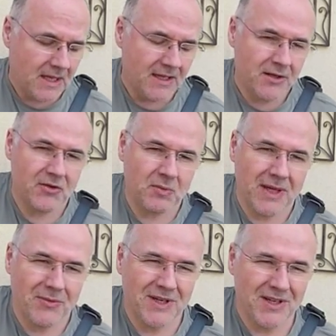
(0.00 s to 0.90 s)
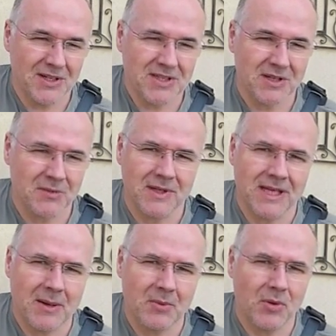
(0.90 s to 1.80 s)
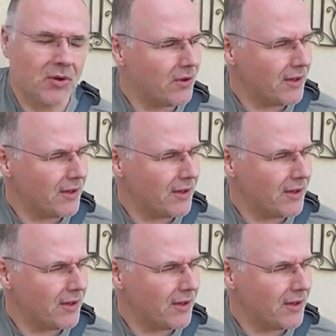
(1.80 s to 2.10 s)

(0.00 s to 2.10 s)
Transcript: And that used to play really nicely with the capo on,